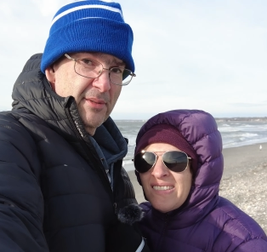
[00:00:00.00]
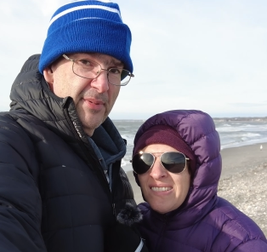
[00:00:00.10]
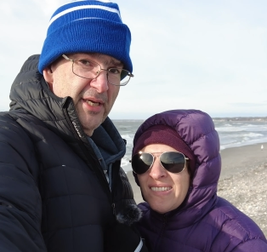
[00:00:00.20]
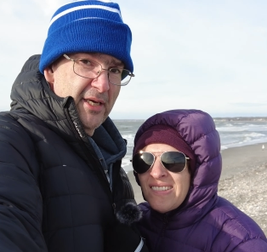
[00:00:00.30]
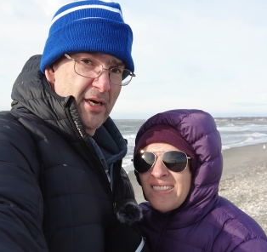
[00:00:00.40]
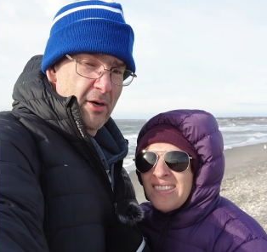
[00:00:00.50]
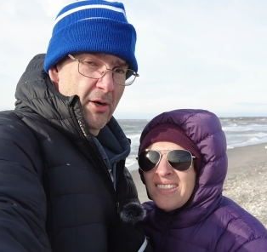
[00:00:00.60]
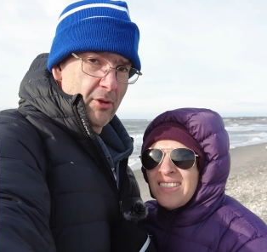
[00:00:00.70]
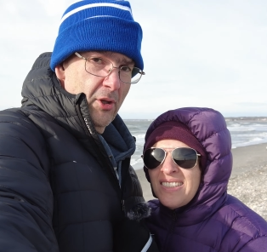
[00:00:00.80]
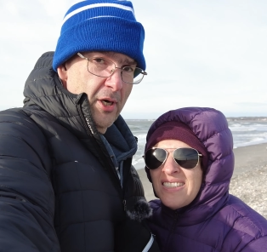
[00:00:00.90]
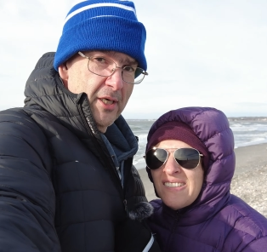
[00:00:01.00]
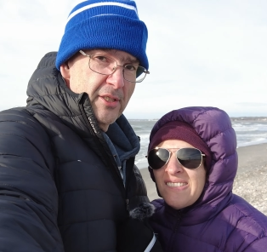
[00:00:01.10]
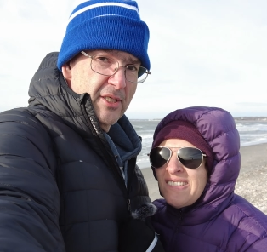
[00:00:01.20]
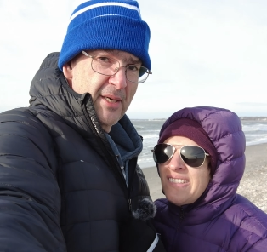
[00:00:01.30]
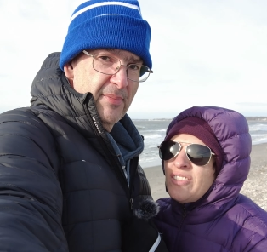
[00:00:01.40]
Speaker 1: to be our
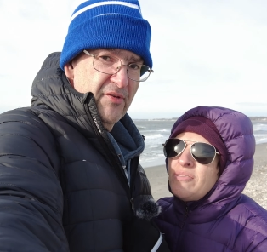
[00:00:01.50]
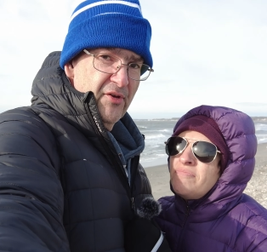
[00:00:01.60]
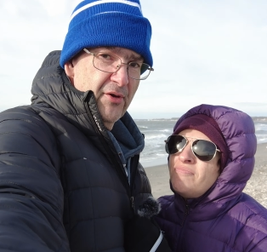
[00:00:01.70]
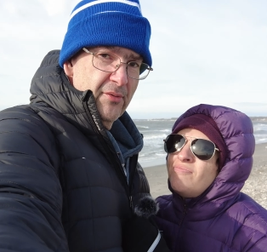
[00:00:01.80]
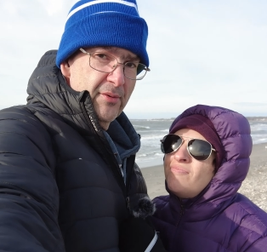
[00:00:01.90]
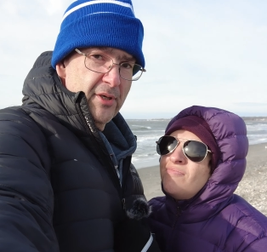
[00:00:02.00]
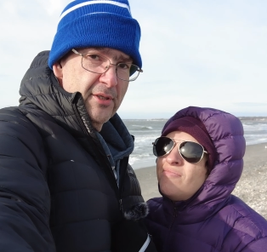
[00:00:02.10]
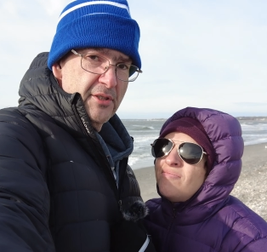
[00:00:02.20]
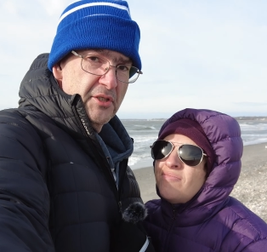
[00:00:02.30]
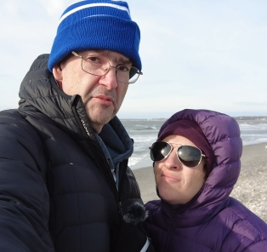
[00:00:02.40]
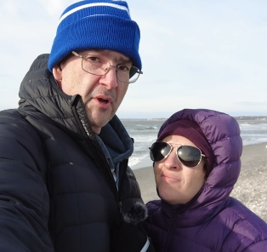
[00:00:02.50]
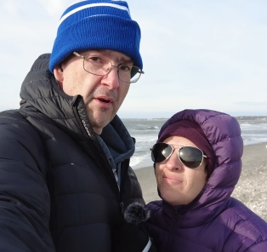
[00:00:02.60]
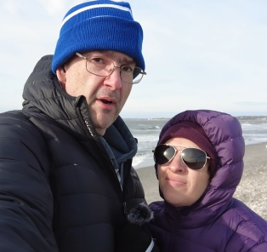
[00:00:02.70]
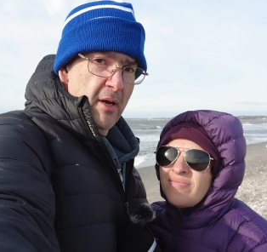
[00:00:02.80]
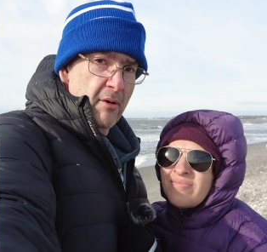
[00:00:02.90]
longest episode because
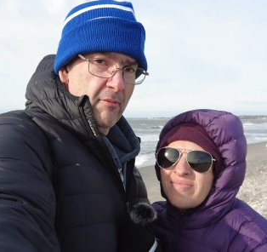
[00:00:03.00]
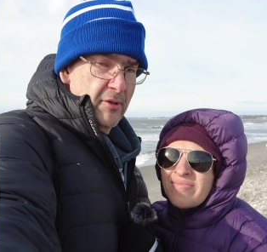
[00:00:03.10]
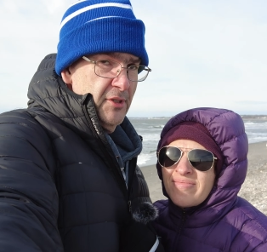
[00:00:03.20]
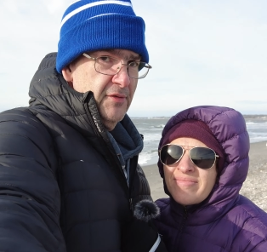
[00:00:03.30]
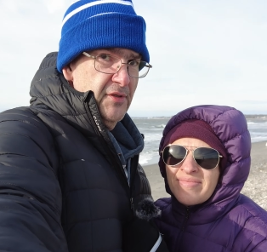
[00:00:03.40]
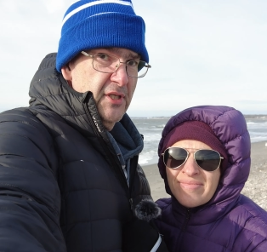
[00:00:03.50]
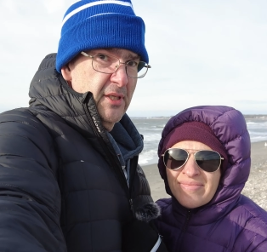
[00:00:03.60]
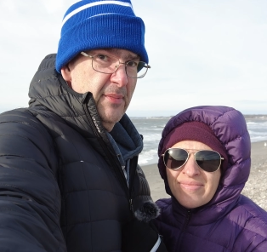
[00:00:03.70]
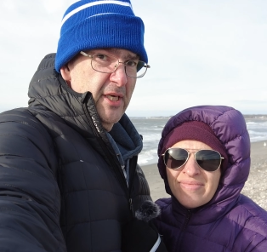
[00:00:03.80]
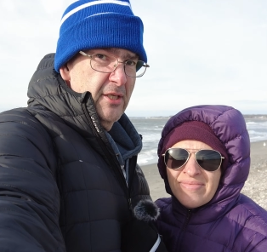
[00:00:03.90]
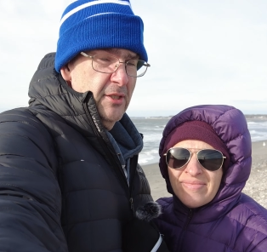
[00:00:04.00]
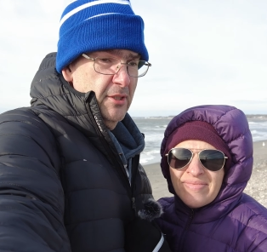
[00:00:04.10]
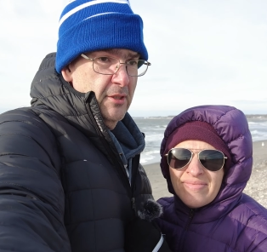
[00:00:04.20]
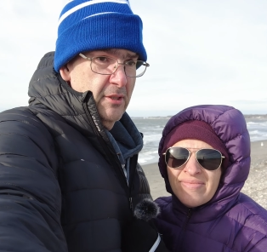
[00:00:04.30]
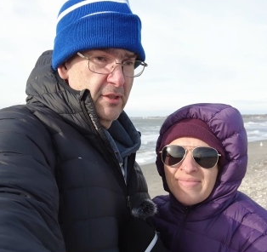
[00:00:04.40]
once you've seen the
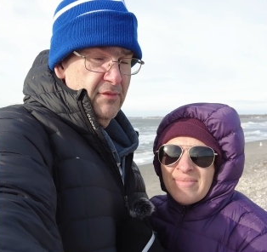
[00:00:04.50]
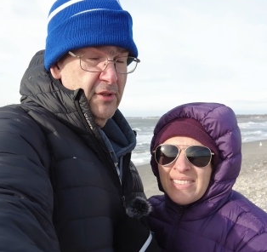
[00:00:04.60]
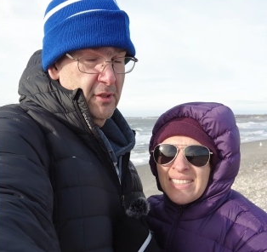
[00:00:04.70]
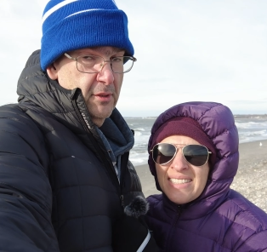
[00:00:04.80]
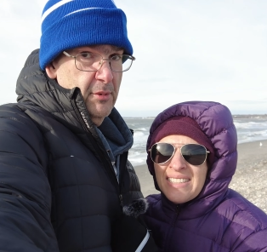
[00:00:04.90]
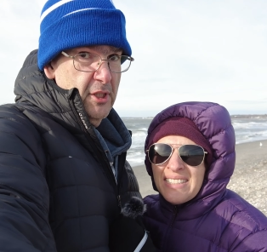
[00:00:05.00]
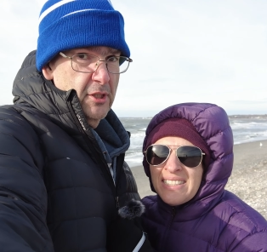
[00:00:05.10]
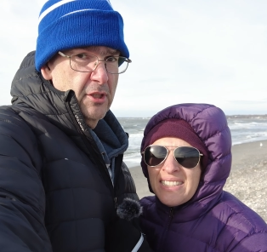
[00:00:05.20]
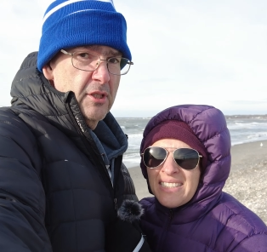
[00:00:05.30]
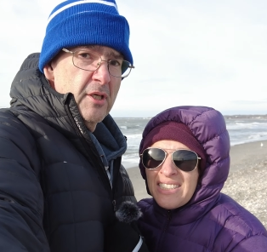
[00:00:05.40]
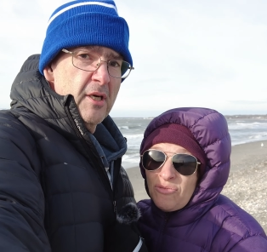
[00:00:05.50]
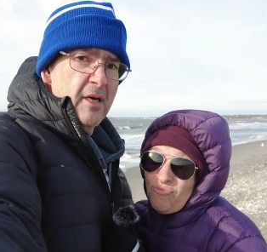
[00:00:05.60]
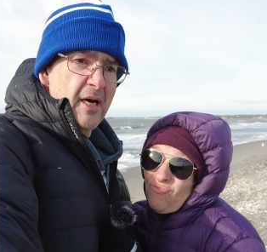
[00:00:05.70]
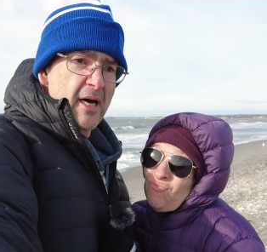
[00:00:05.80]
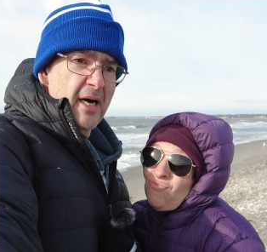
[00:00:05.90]
beach, you've seen the beach.
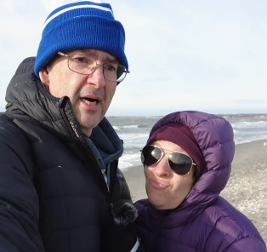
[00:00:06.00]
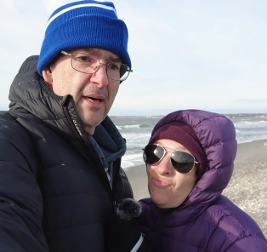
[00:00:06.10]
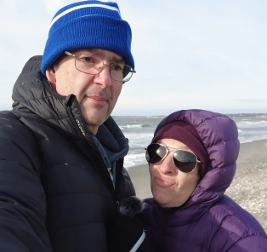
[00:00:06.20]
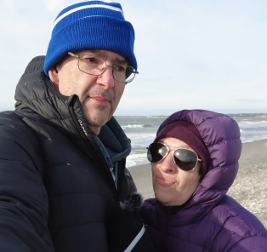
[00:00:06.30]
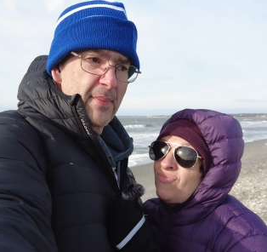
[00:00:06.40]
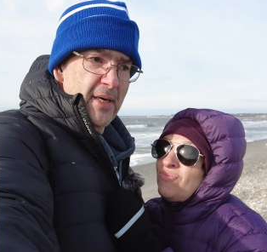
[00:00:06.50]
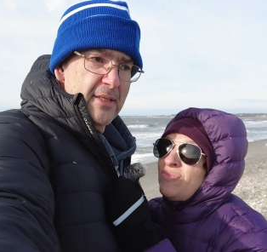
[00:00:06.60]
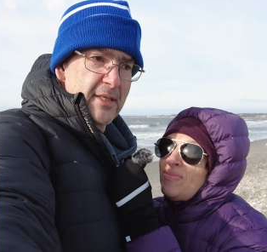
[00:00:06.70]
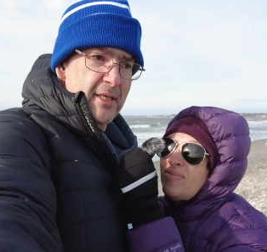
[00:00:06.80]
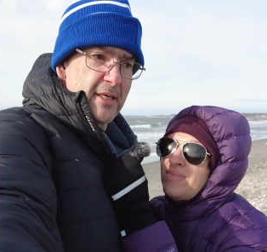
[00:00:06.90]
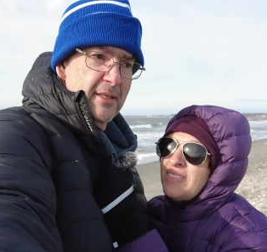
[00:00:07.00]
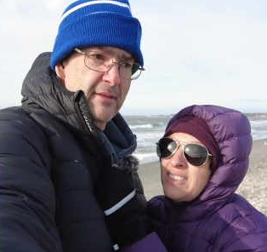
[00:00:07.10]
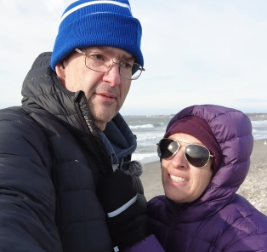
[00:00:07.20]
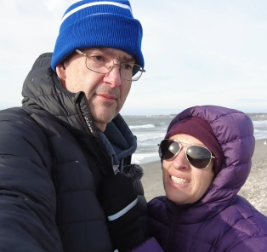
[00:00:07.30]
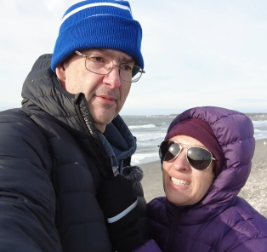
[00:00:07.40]
Uh, but uh,
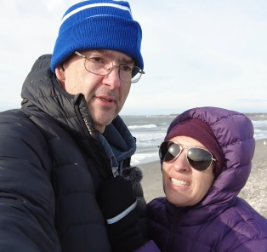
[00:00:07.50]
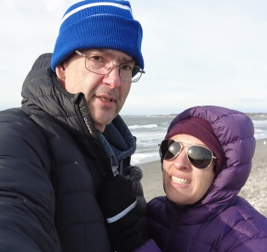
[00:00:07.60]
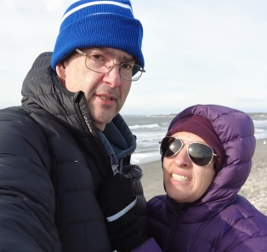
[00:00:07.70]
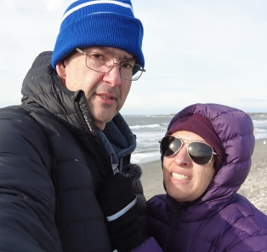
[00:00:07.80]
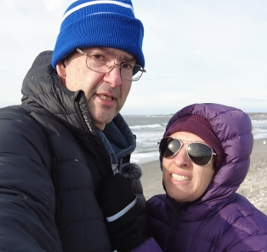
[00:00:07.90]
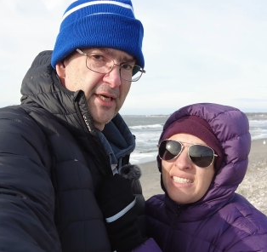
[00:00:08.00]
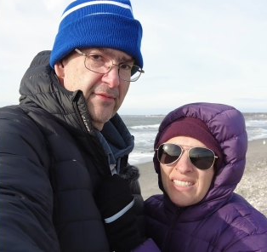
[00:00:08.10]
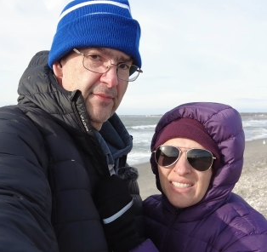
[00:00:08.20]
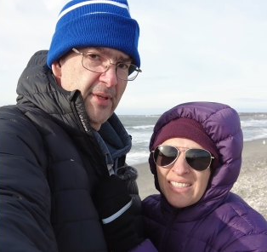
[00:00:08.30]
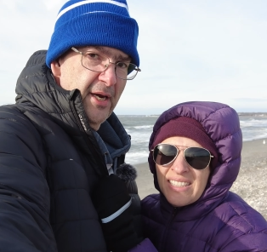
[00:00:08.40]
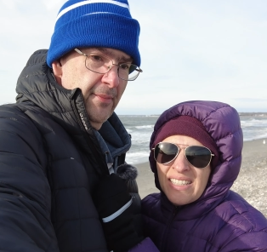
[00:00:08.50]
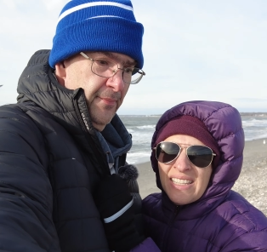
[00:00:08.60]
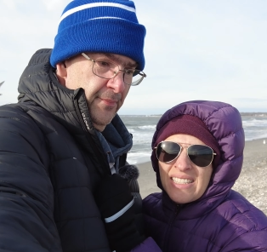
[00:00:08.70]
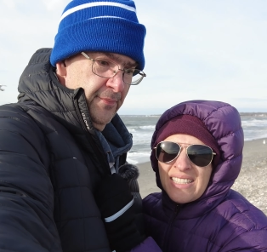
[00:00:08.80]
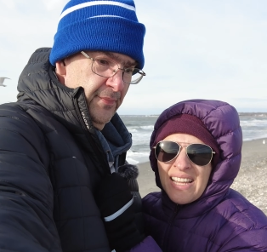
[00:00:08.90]
we're going to take it from there. It's